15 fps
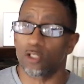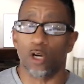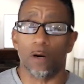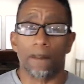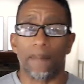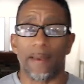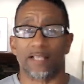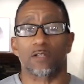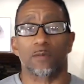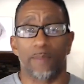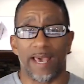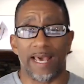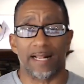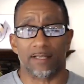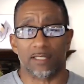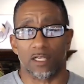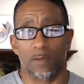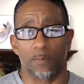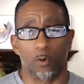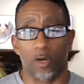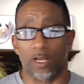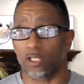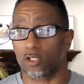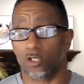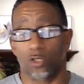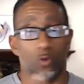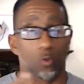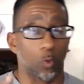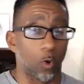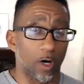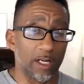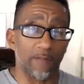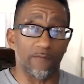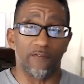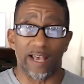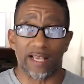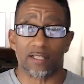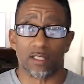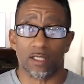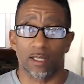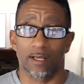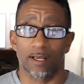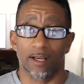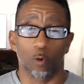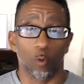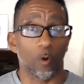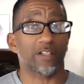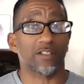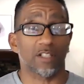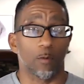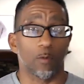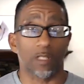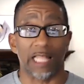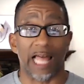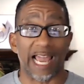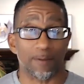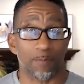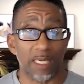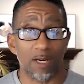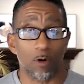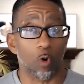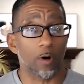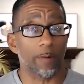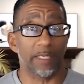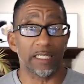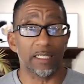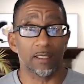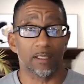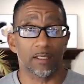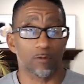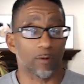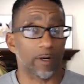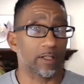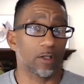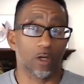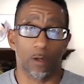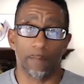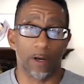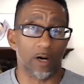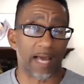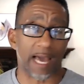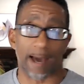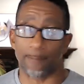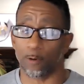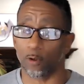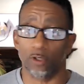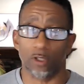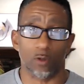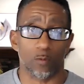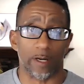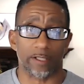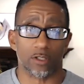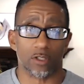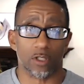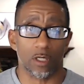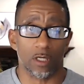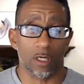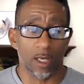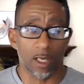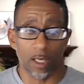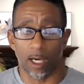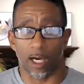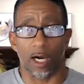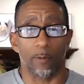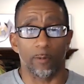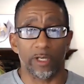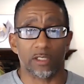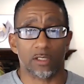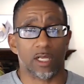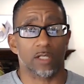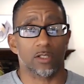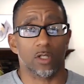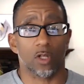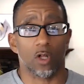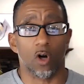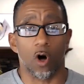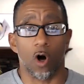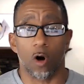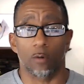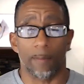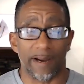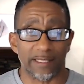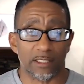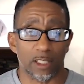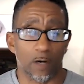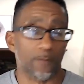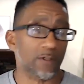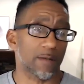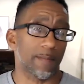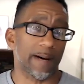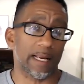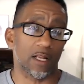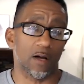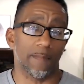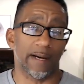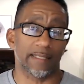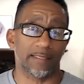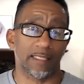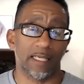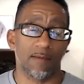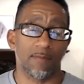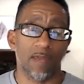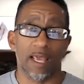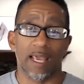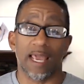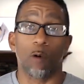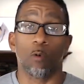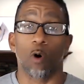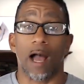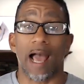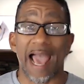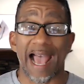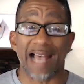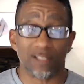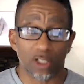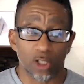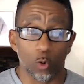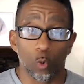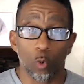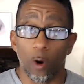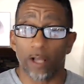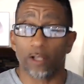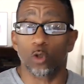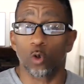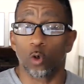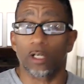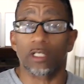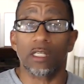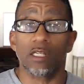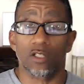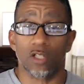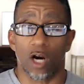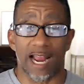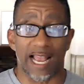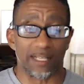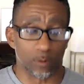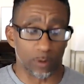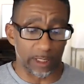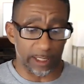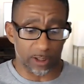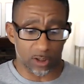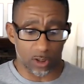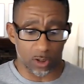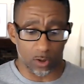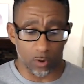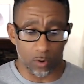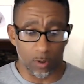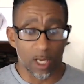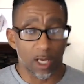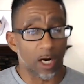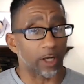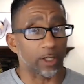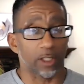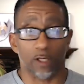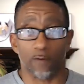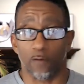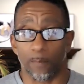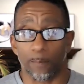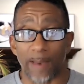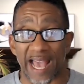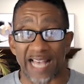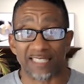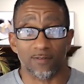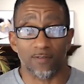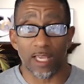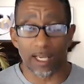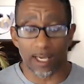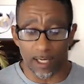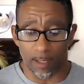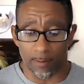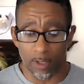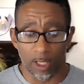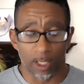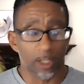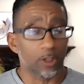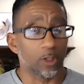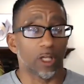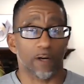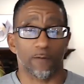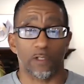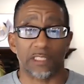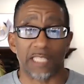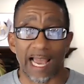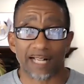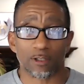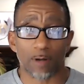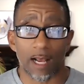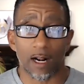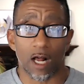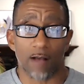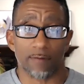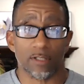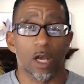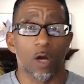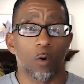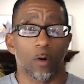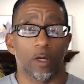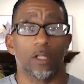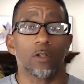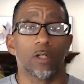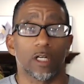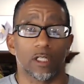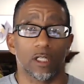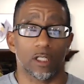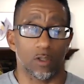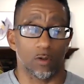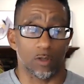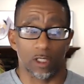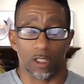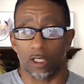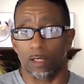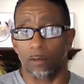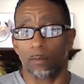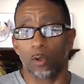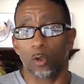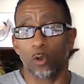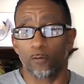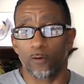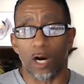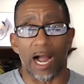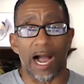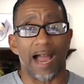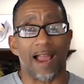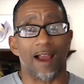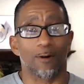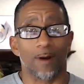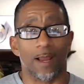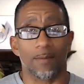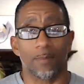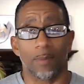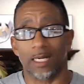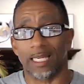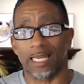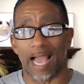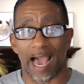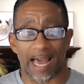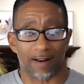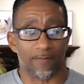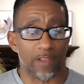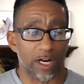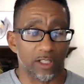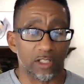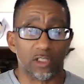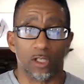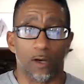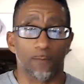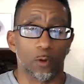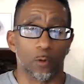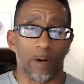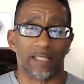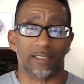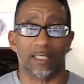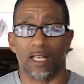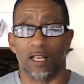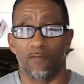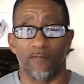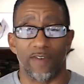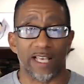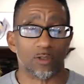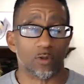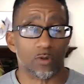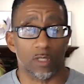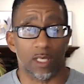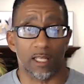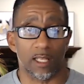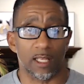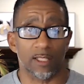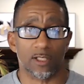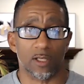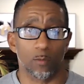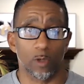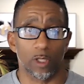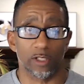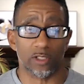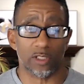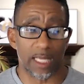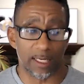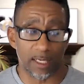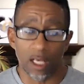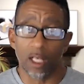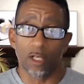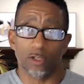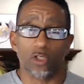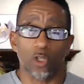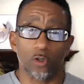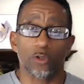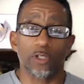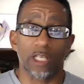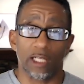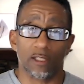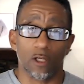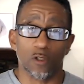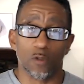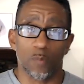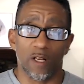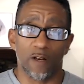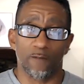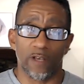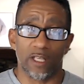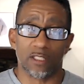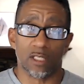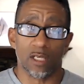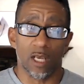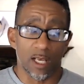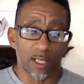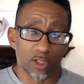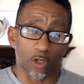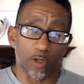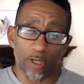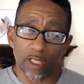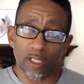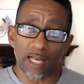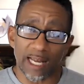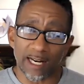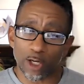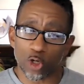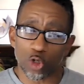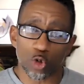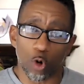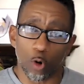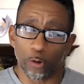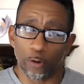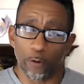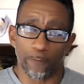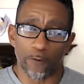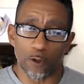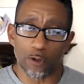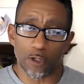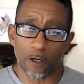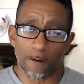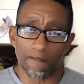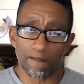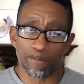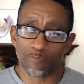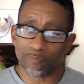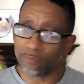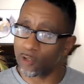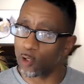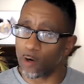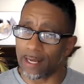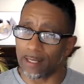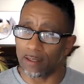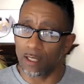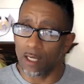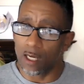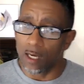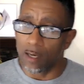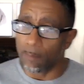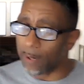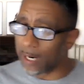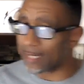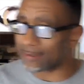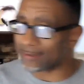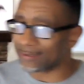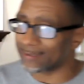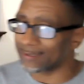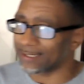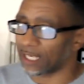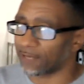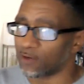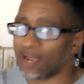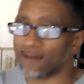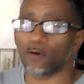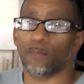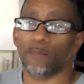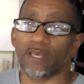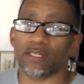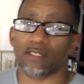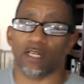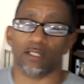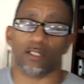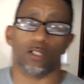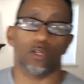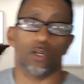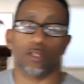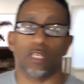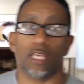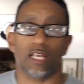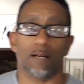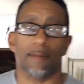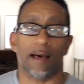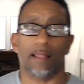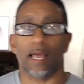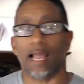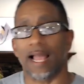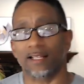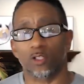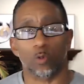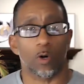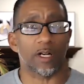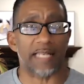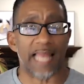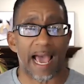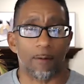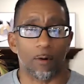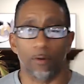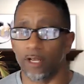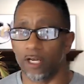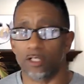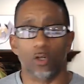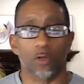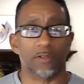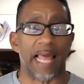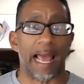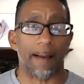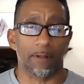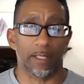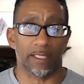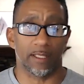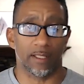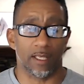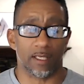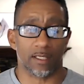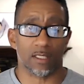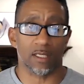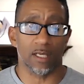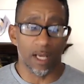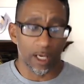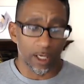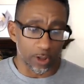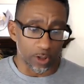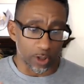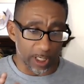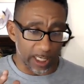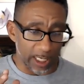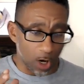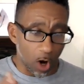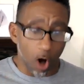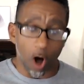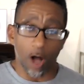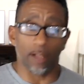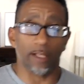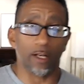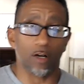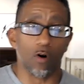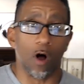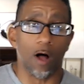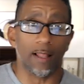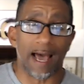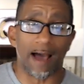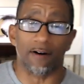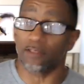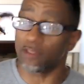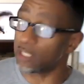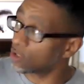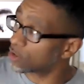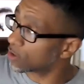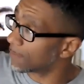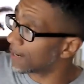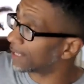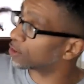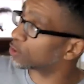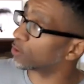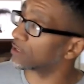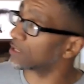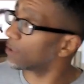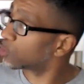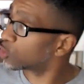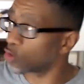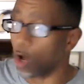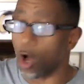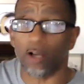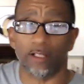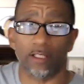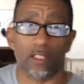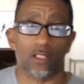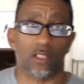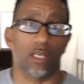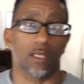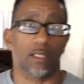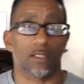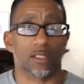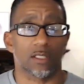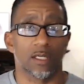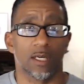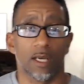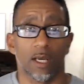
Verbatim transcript: Your best bet at some point is to, one, invest with someone like me or me, right? You go to Bell Capital, you can register. Uh, we can schedule a call with myself, somebody on my team, and we'll ask you what your needs are as it relates to, are you looking for passive income? You looking for tax write-offs? What are you looking to do? You're looking to move your I R A money out of there and self-directed and invest in some real estate so you get those benefits, so you can kind of control your future. Great. But if you have a business and you're thinking about, like, I just want to dabble, there's no dabbling in this. You're going to all in or all out. These are my strengths. I'm strong in these things.